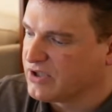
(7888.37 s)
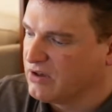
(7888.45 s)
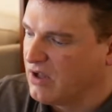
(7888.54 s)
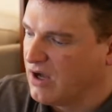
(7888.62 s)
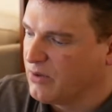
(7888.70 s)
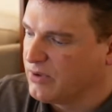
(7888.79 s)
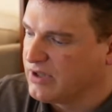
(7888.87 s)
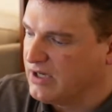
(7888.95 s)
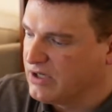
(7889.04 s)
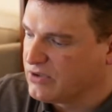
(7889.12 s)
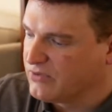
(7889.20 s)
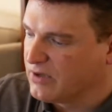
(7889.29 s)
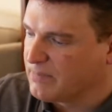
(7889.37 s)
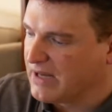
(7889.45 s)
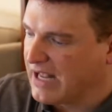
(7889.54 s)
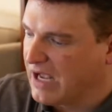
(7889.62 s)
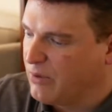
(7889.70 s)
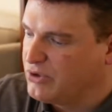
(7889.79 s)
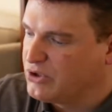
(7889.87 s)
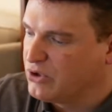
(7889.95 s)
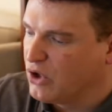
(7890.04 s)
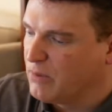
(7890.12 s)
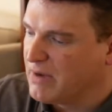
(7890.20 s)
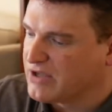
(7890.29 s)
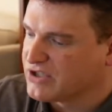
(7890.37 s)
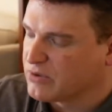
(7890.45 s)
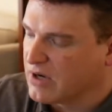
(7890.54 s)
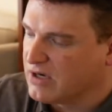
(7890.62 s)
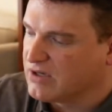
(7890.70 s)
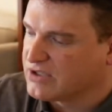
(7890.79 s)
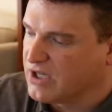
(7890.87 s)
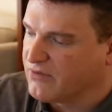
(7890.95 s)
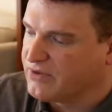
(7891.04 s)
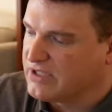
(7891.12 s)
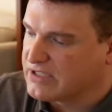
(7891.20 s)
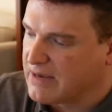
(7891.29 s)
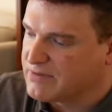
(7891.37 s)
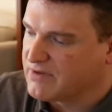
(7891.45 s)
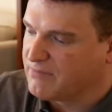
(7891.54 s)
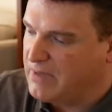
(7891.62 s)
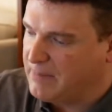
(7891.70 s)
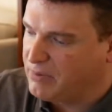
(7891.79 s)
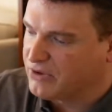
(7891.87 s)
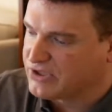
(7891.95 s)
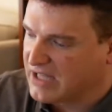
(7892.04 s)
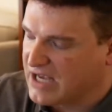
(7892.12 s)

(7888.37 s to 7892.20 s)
along with an introvert, but how would you go about surrounding yourself with these types of people